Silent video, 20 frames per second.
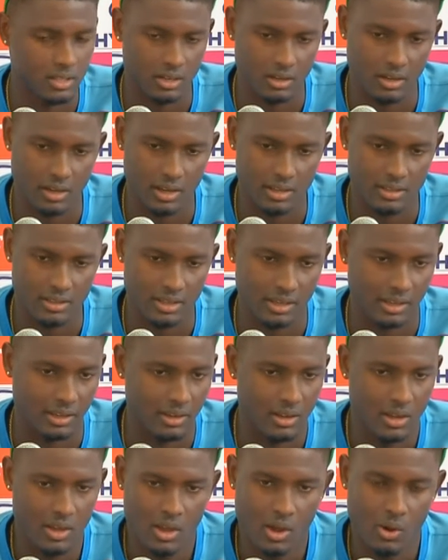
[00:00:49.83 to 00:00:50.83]
You know, I think
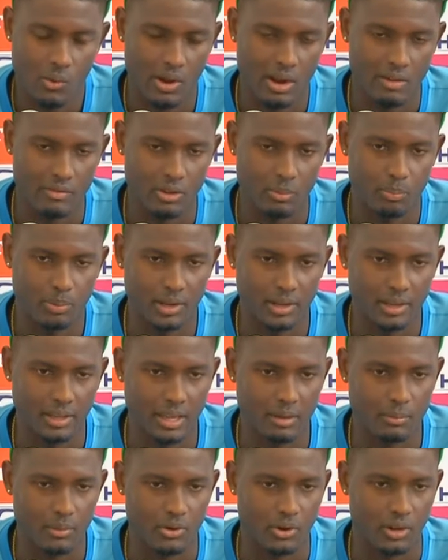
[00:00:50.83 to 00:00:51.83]
whenever you play a
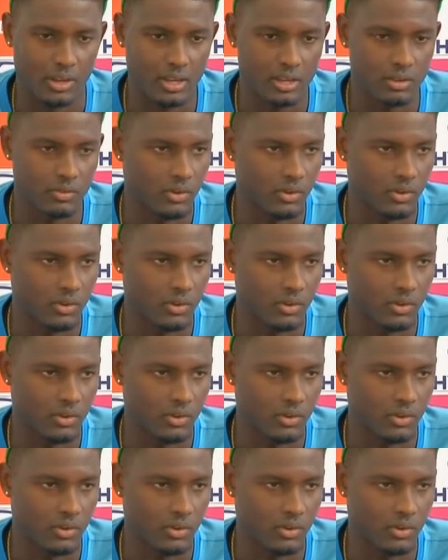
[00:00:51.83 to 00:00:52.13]
game of cricket,